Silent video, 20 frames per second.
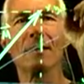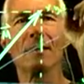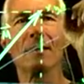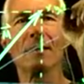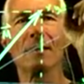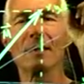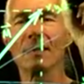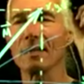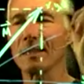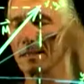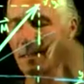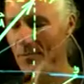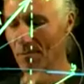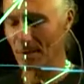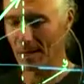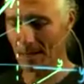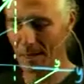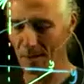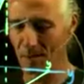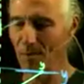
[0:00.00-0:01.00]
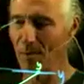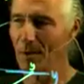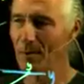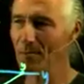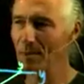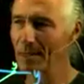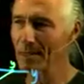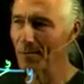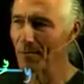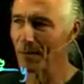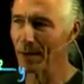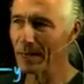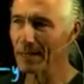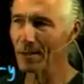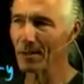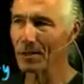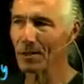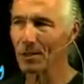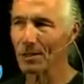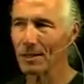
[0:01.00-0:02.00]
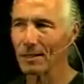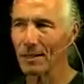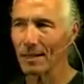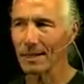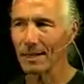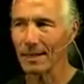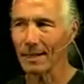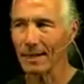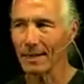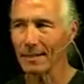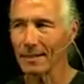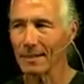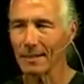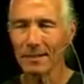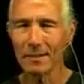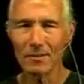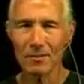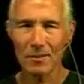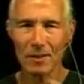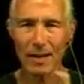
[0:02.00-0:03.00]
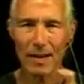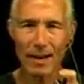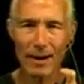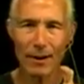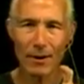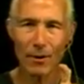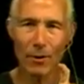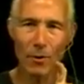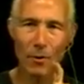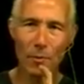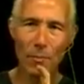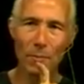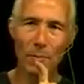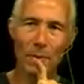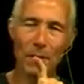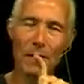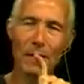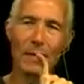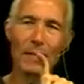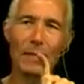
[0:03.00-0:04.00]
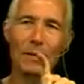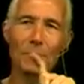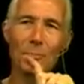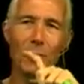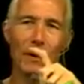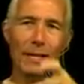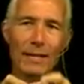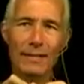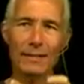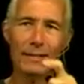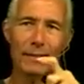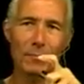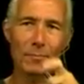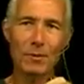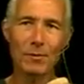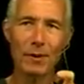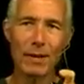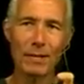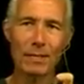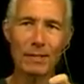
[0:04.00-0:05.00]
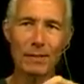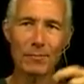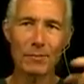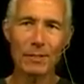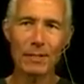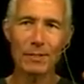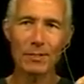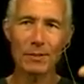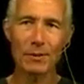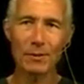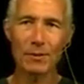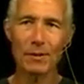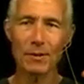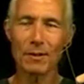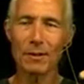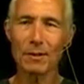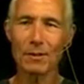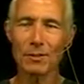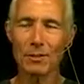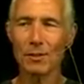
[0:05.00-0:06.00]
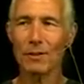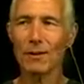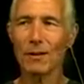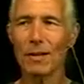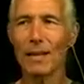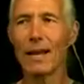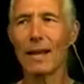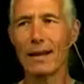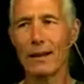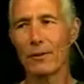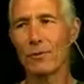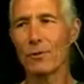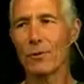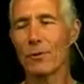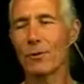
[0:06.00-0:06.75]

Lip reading: And it's what's a vector is just like it's an arrow pointing in some direction with a certain length.